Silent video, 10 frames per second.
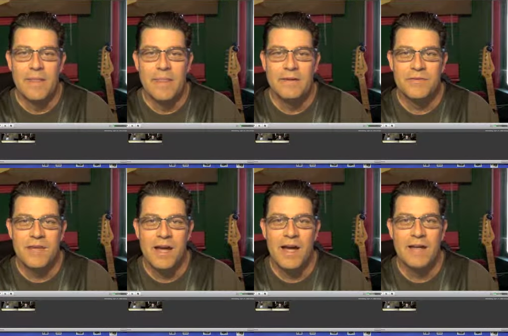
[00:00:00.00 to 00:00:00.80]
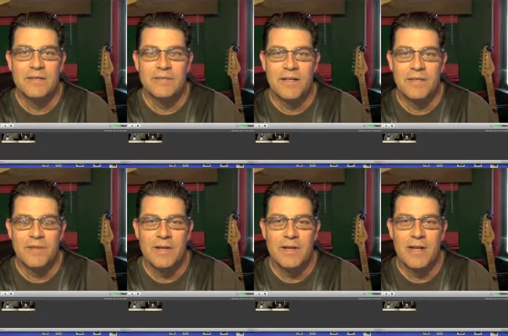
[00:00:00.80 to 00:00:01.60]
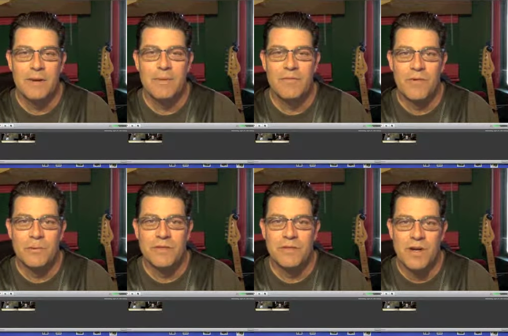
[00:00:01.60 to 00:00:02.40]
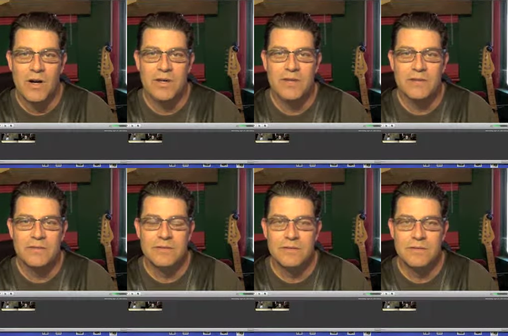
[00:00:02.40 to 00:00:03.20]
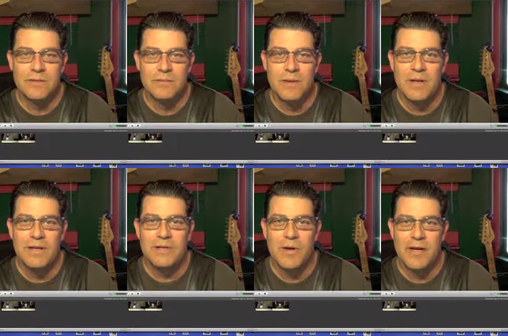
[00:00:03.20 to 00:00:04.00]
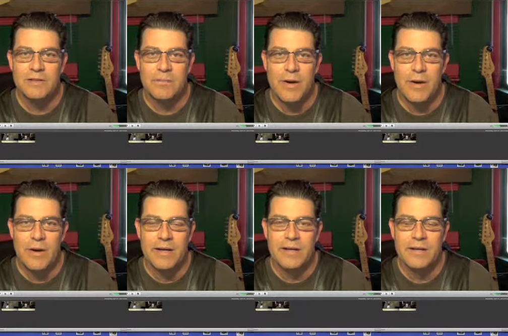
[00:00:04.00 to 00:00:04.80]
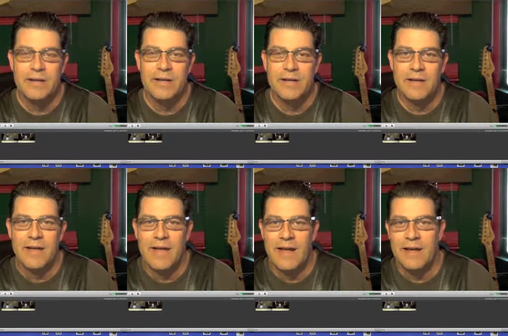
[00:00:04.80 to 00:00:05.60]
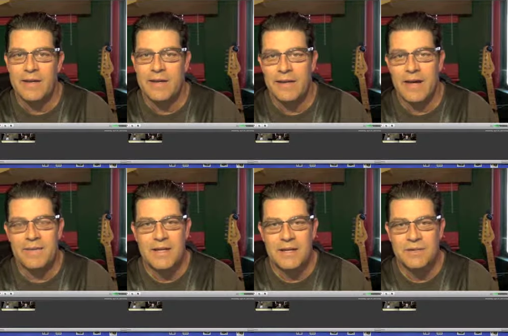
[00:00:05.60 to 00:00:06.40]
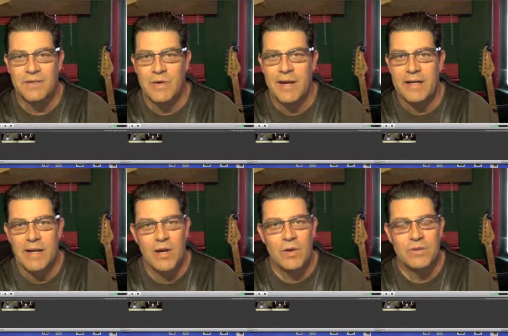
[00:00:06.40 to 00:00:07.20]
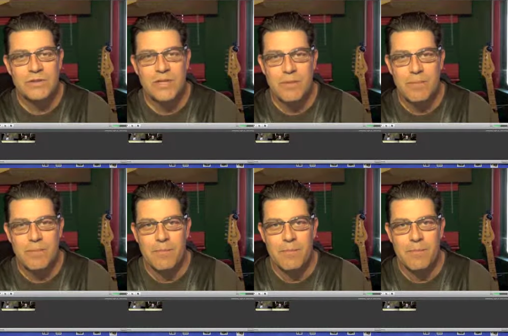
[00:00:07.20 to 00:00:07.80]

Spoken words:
This guy is definitely coming from his heart. He's completely transparent, and I think he's a great coach, and